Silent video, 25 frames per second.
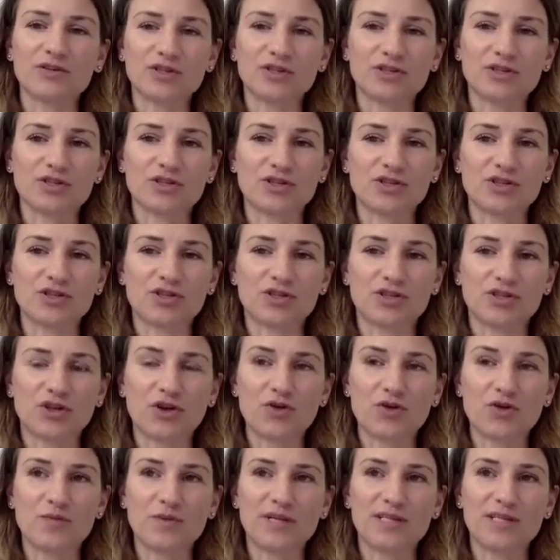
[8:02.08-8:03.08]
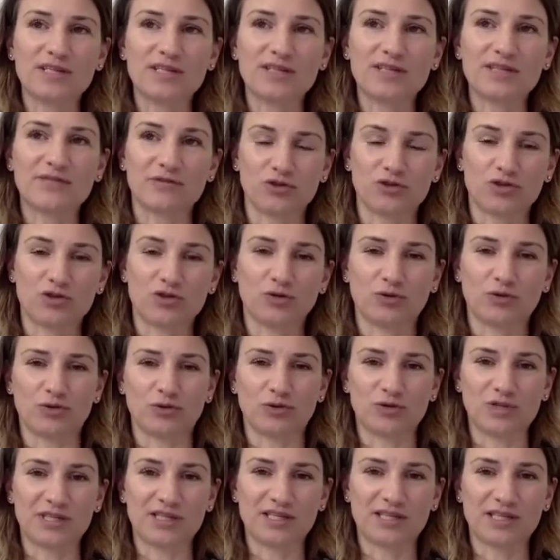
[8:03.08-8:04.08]
so many different
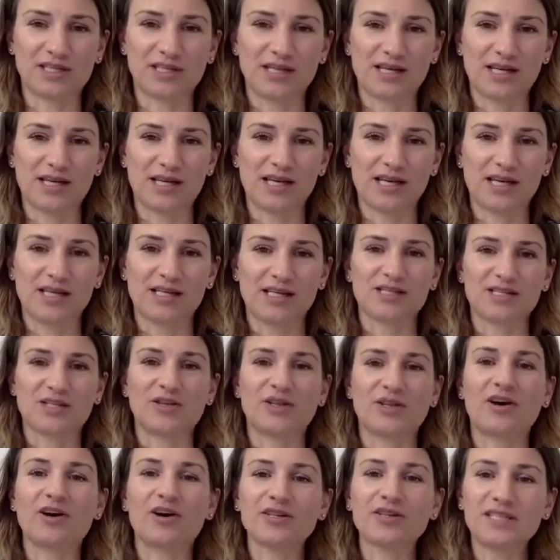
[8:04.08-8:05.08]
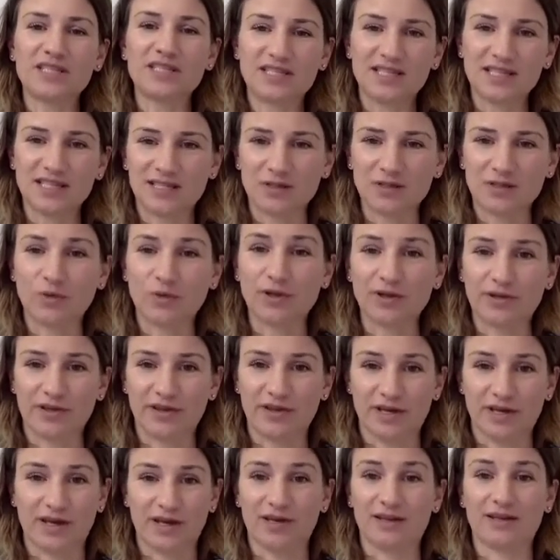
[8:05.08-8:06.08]
tools. So the RTT is one
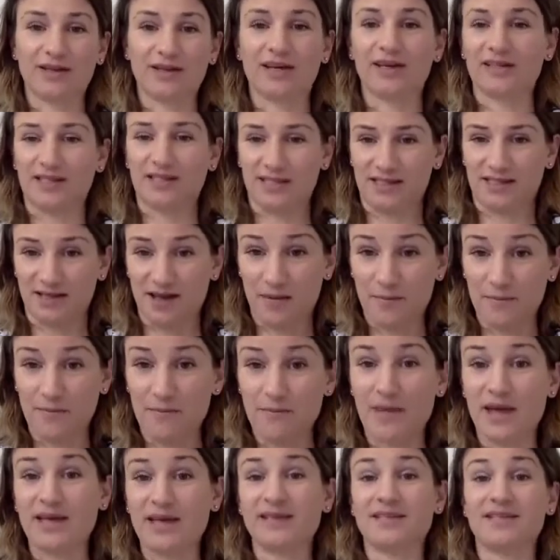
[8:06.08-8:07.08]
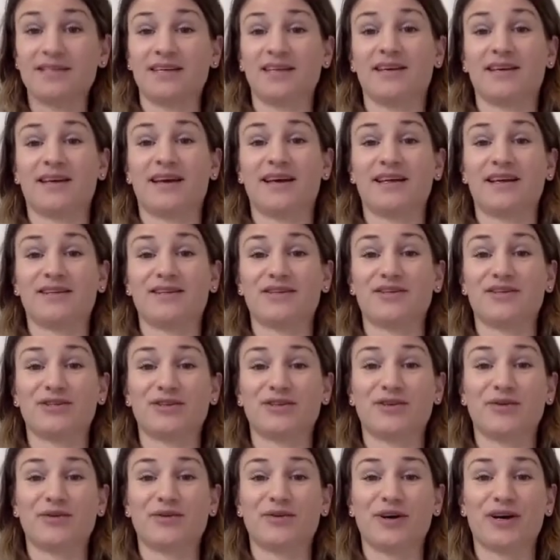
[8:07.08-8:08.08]
thing, and that's amazing and
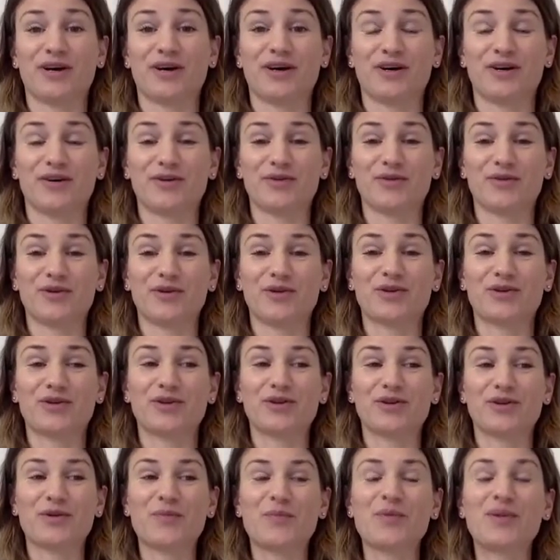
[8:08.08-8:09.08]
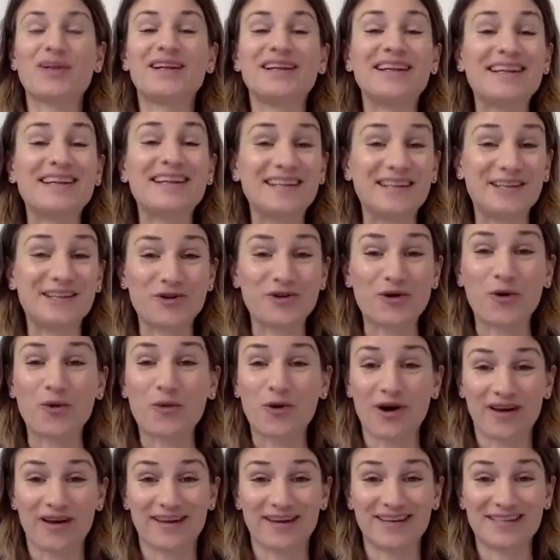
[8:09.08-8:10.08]
completely not
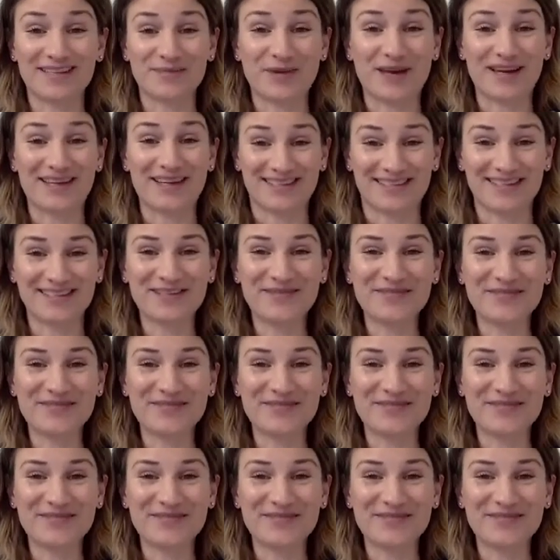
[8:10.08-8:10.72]
what I expected.